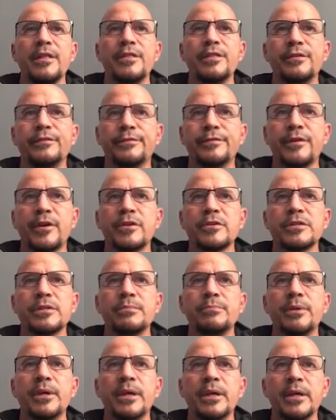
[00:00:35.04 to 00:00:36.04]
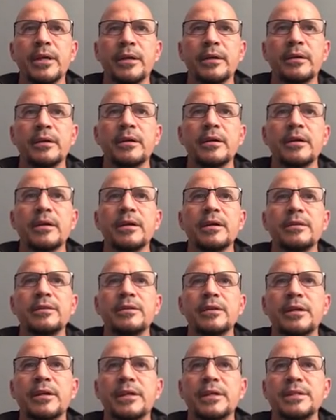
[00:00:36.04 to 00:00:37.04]
The first being
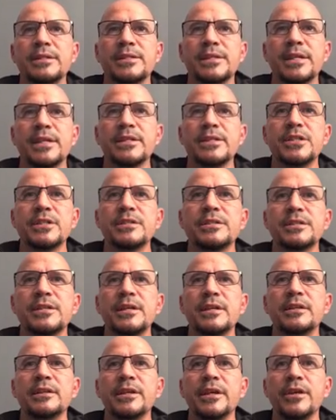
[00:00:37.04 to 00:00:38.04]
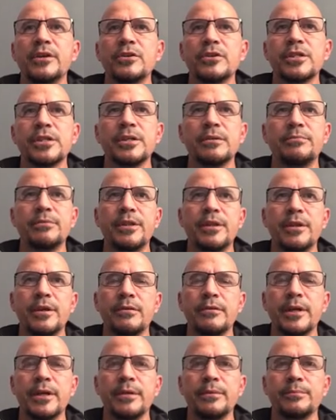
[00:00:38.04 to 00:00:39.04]
the contingency leadership
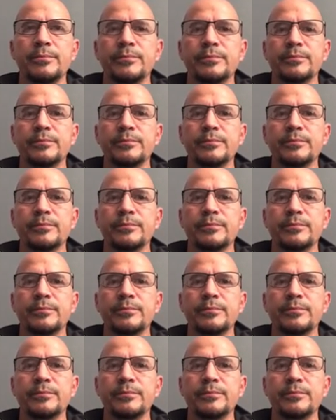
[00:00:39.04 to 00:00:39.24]
theory.